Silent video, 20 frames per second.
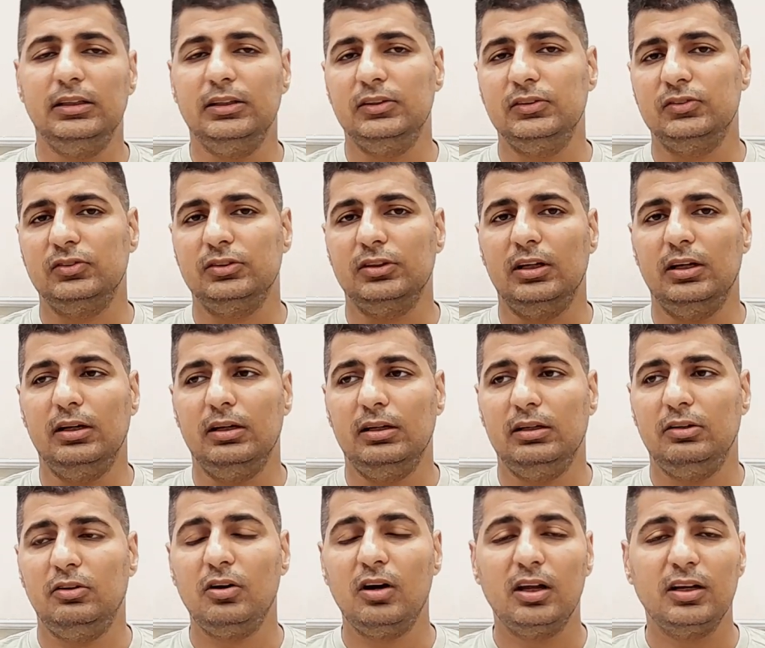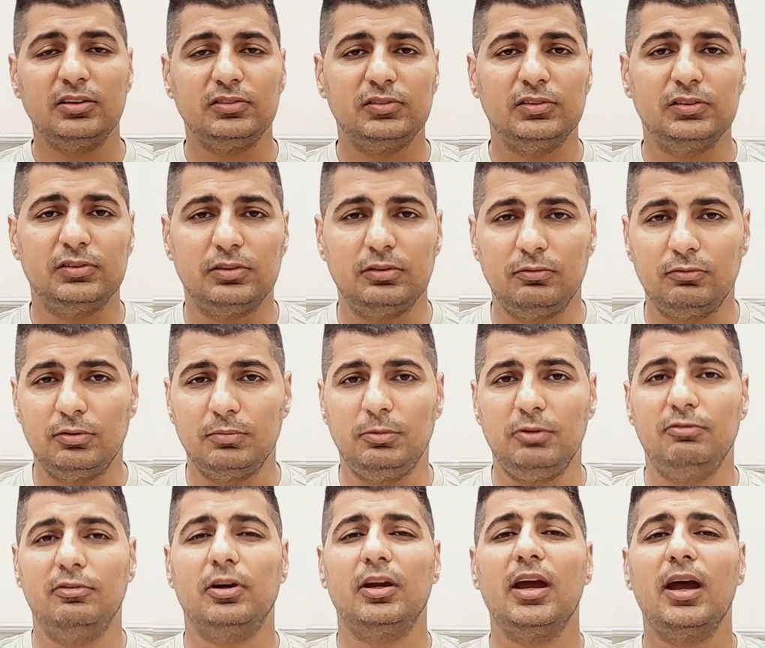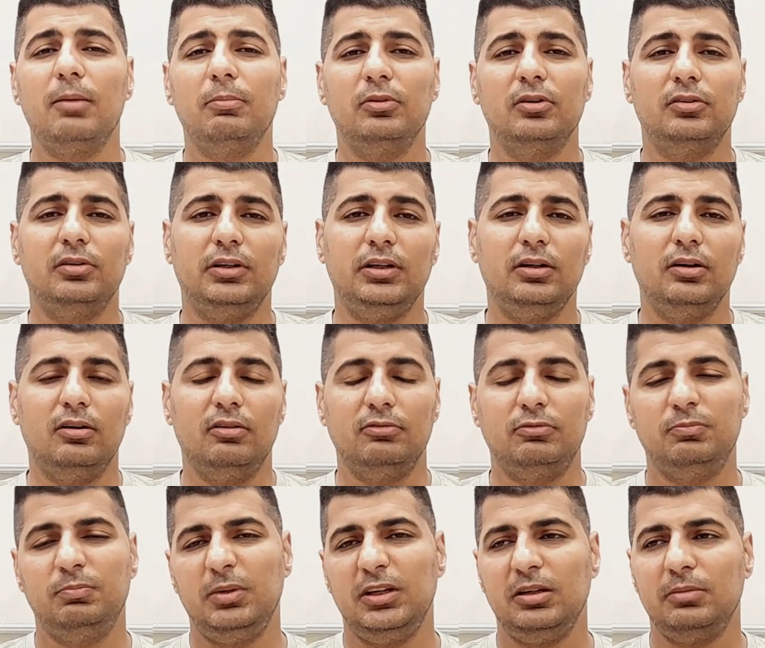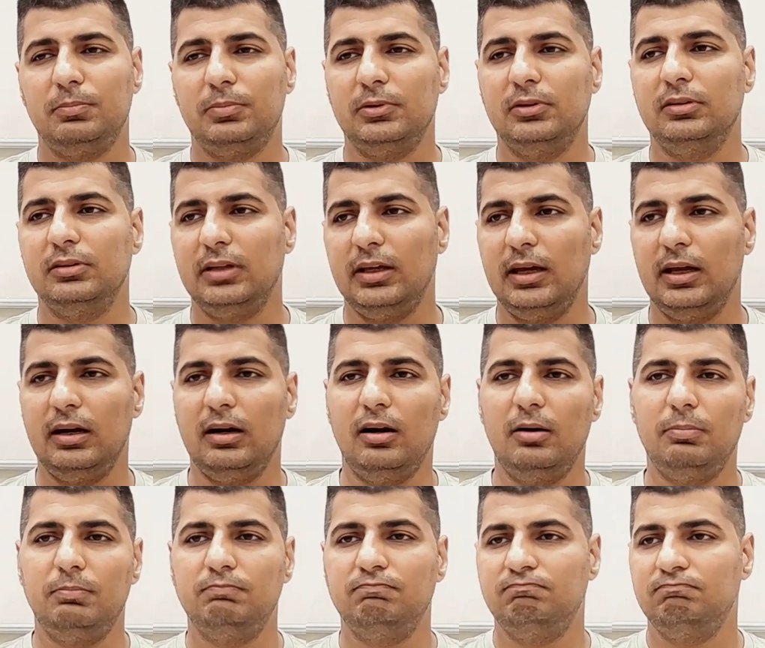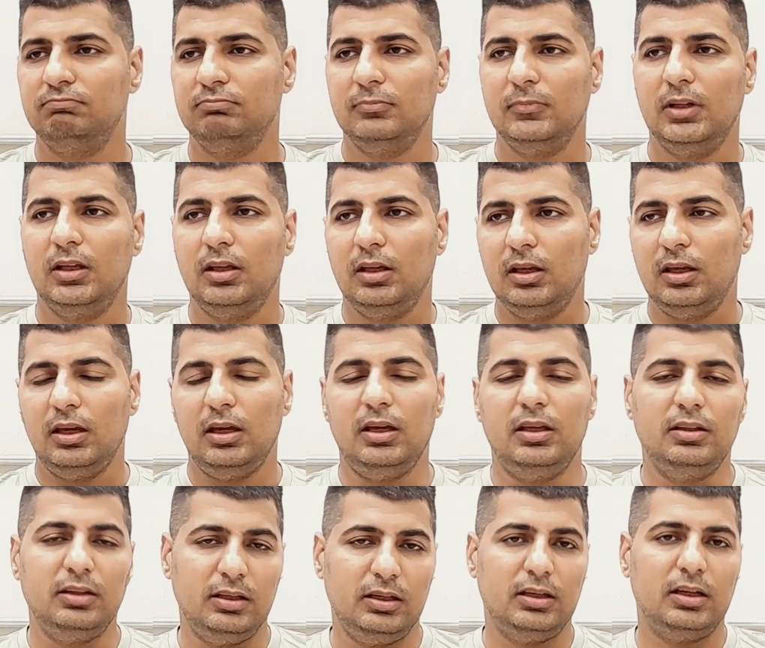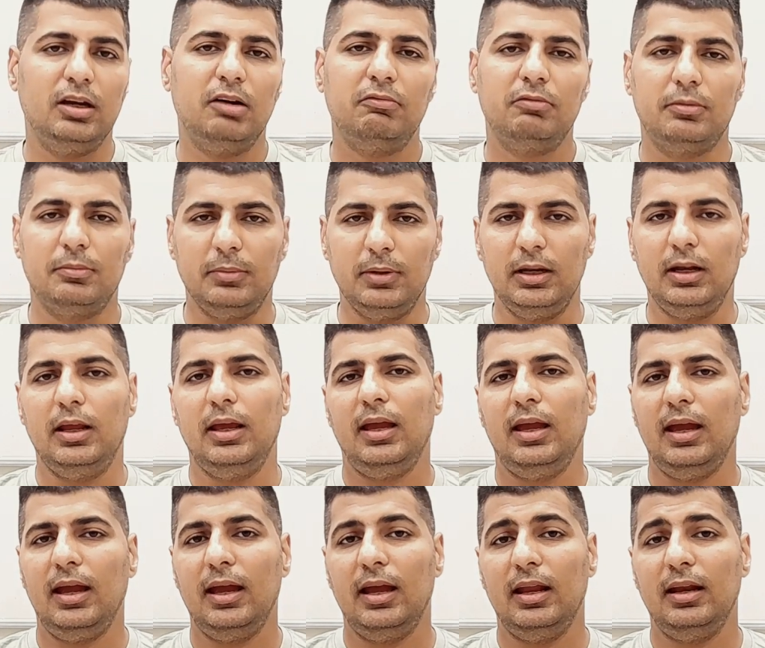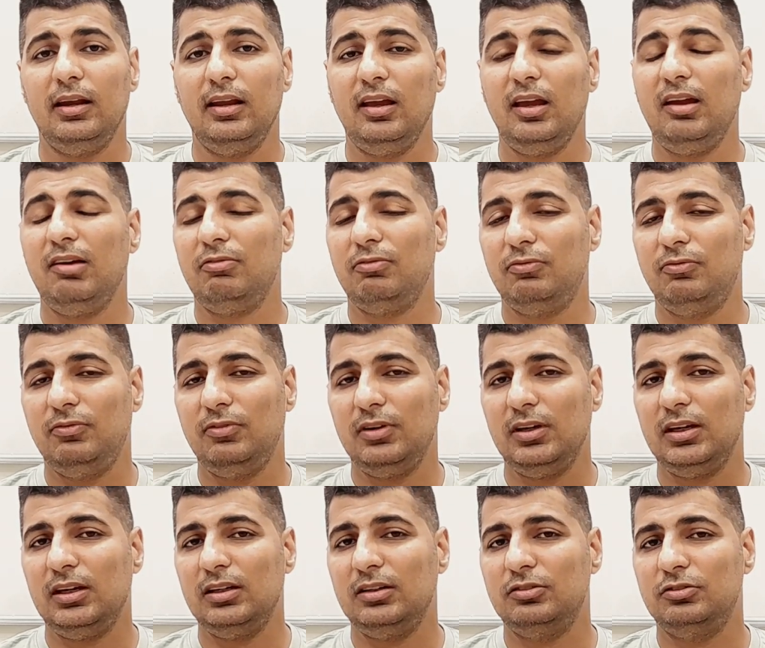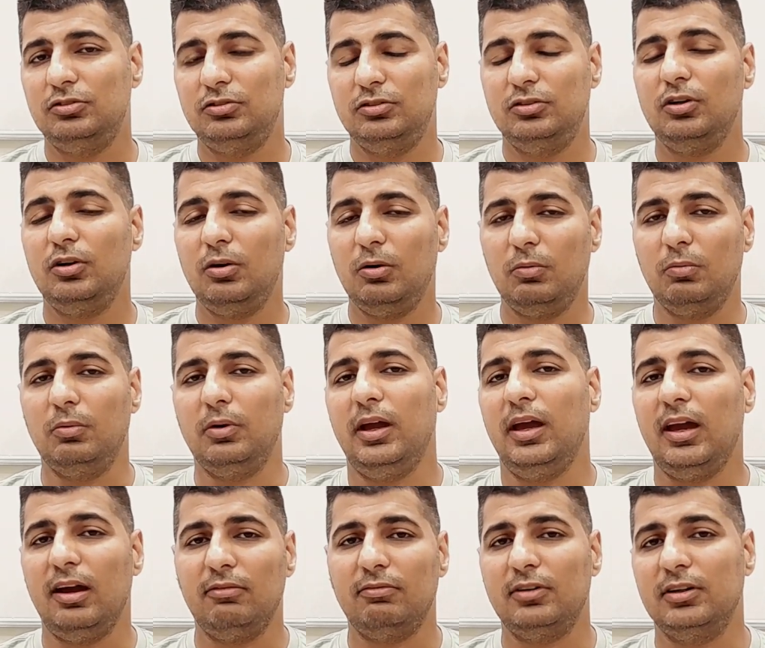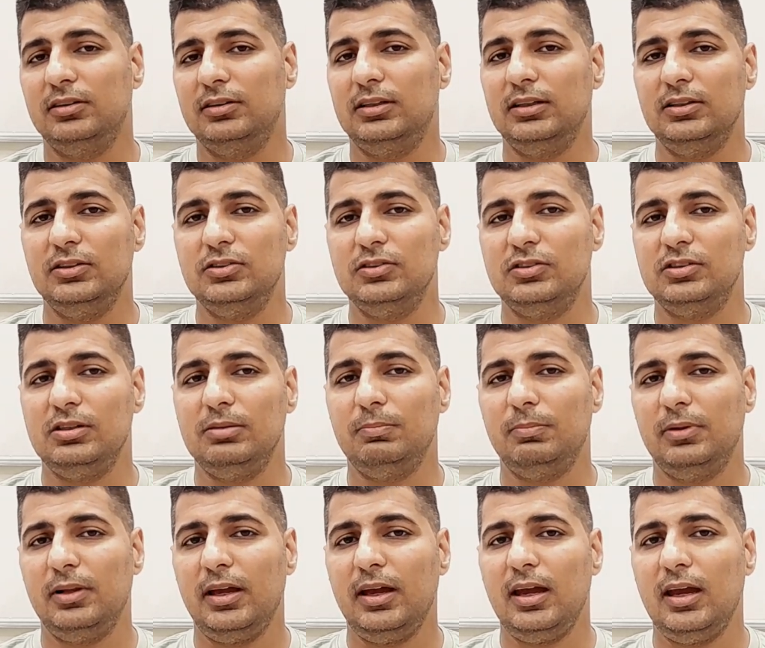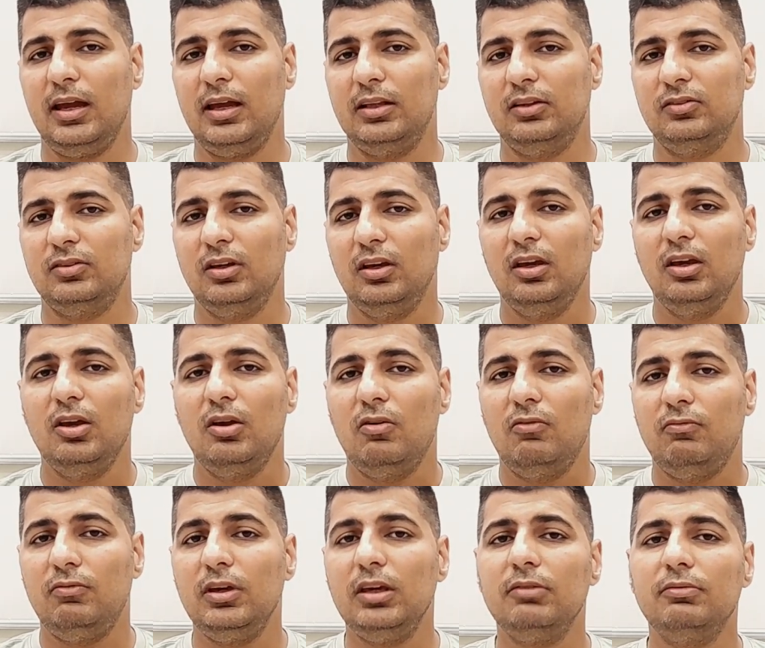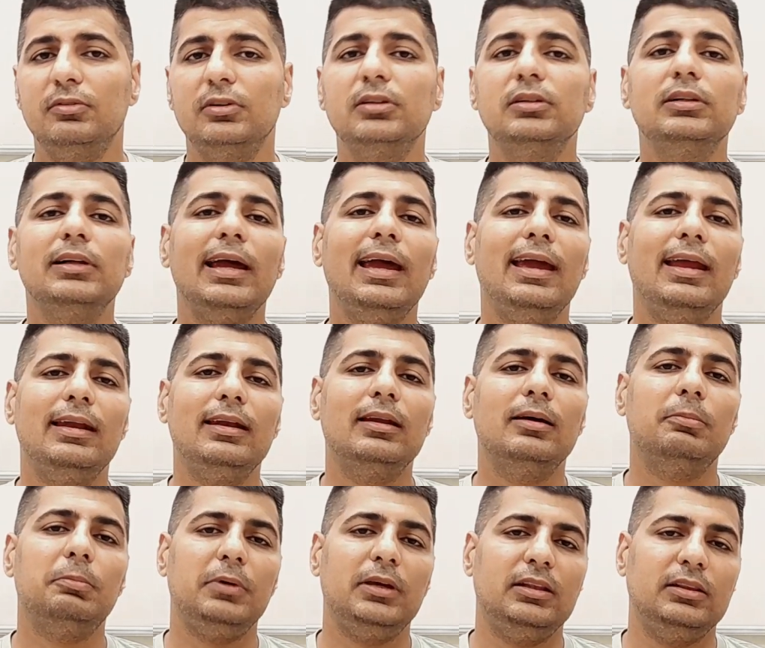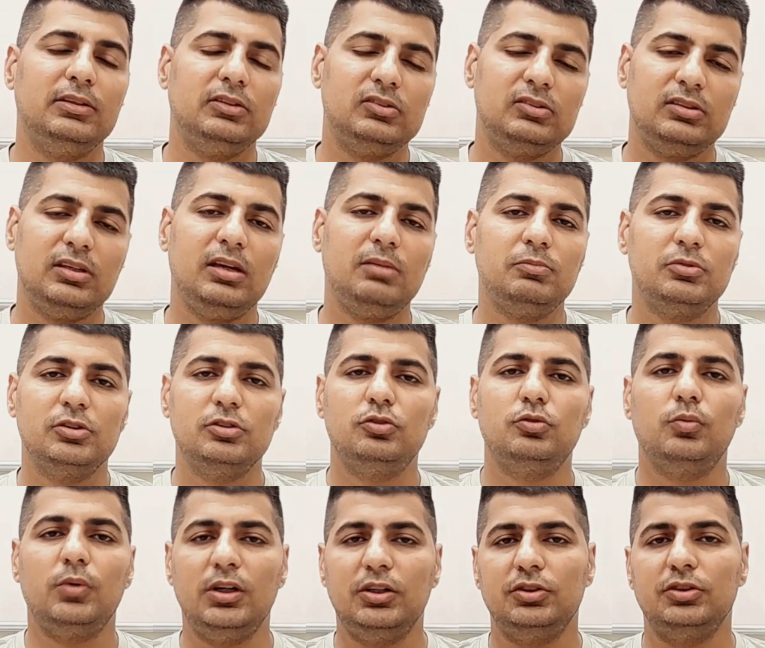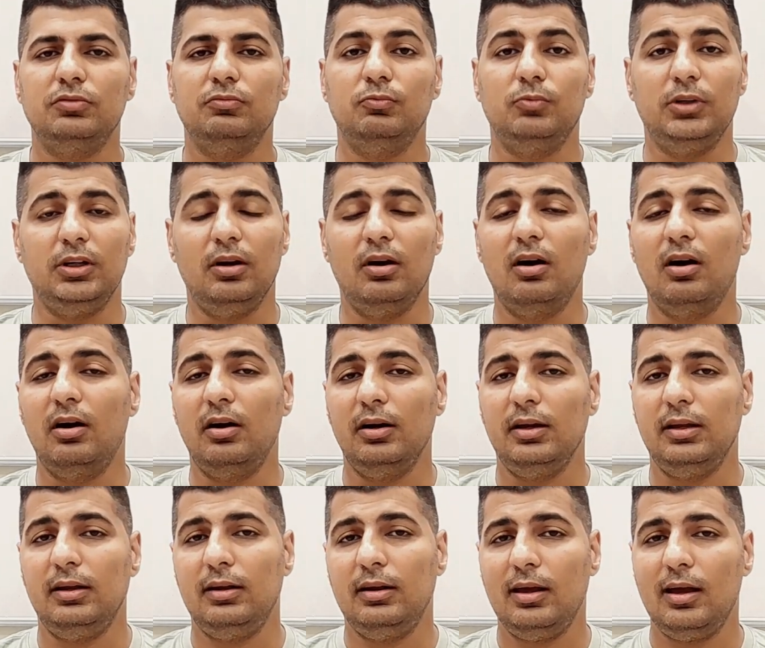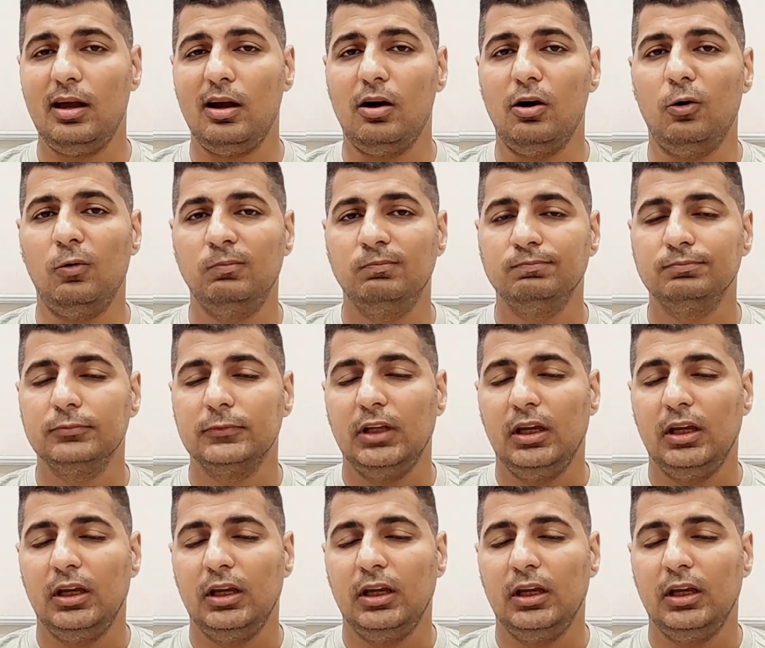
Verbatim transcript: is non-existent from the vocabulary of people that are in the government. And if we don't have contingency plans, we will end up in the same situation we are in now.